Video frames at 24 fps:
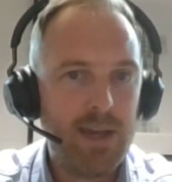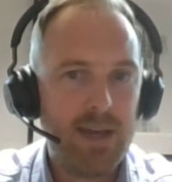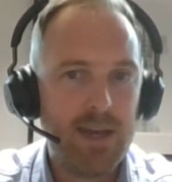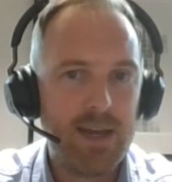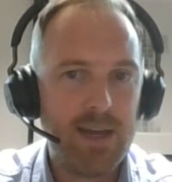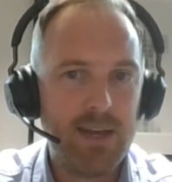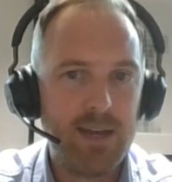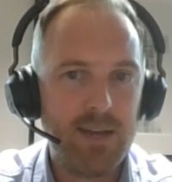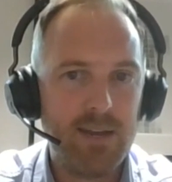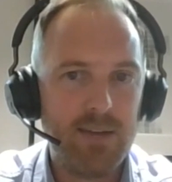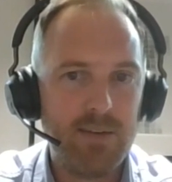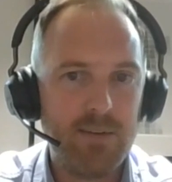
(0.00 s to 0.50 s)

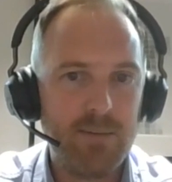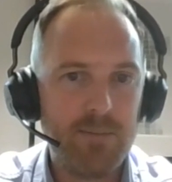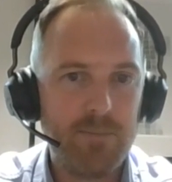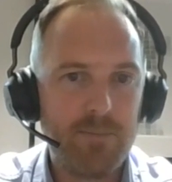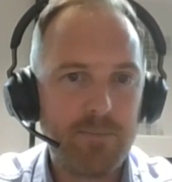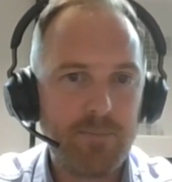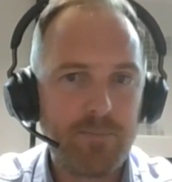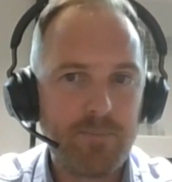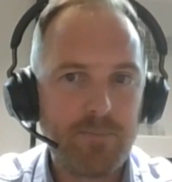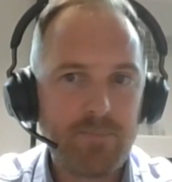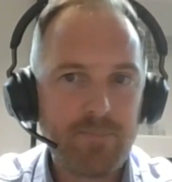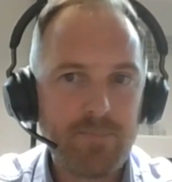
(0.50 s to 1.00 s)
And
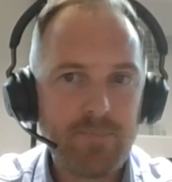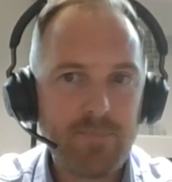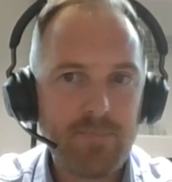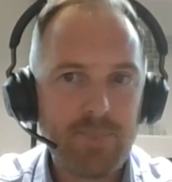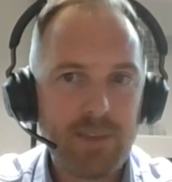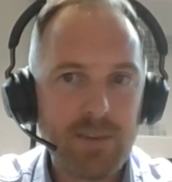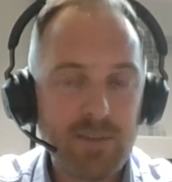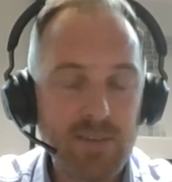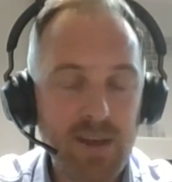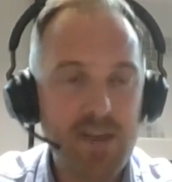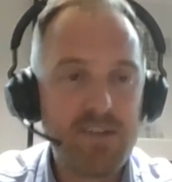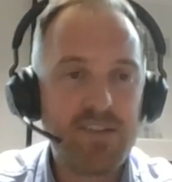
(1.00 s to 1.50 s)

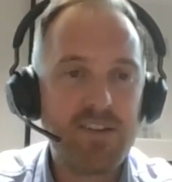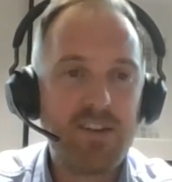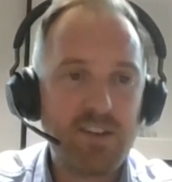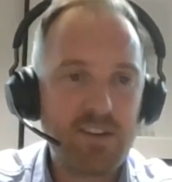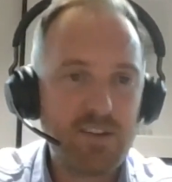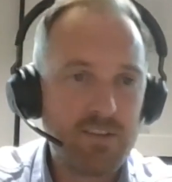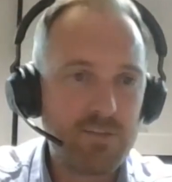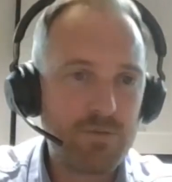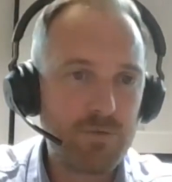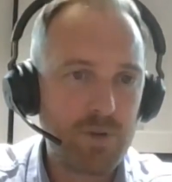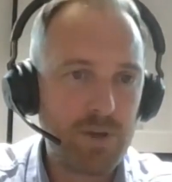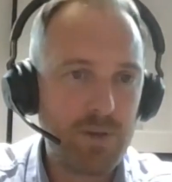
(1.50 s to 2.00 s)
that's
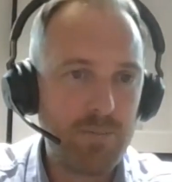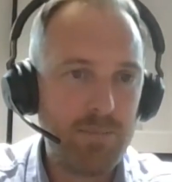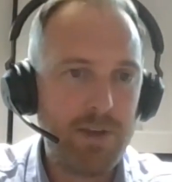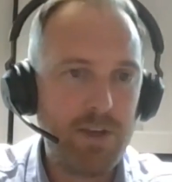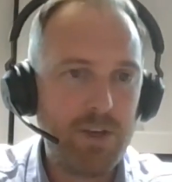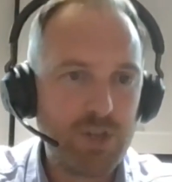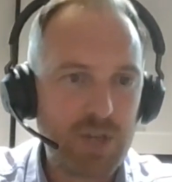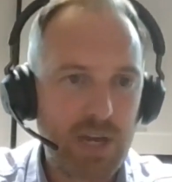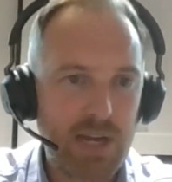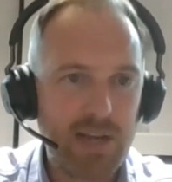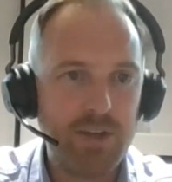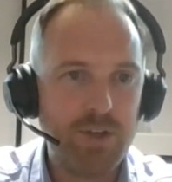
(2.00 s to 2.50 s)

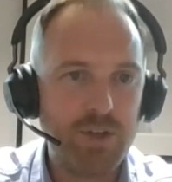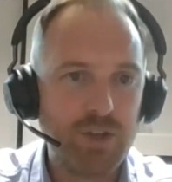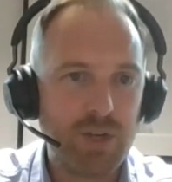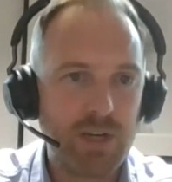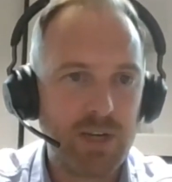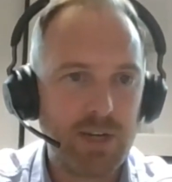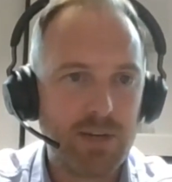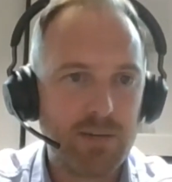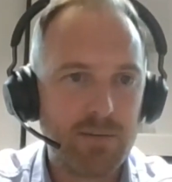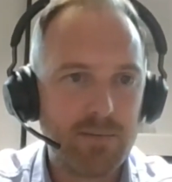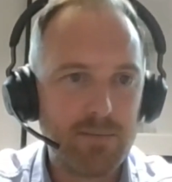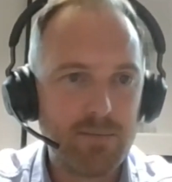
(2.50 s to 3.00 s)
extremely
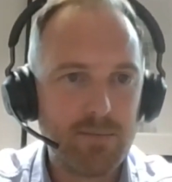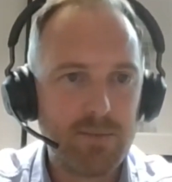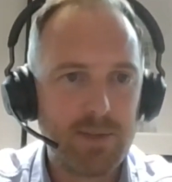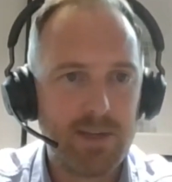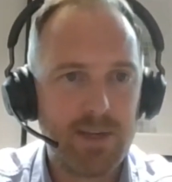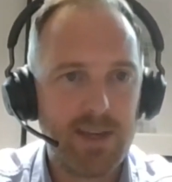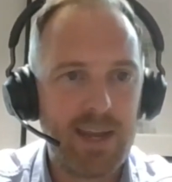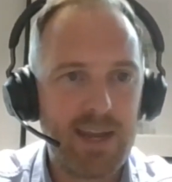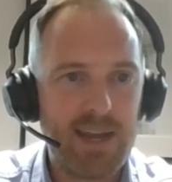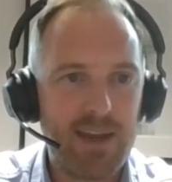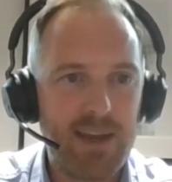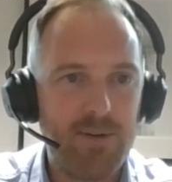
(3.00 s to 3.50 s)
challenging.
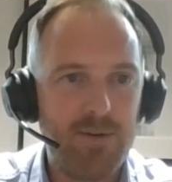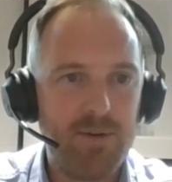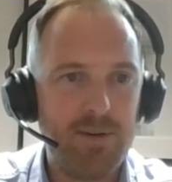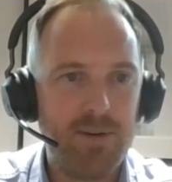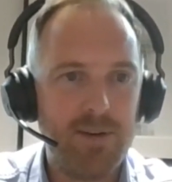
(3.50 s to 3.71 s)
Like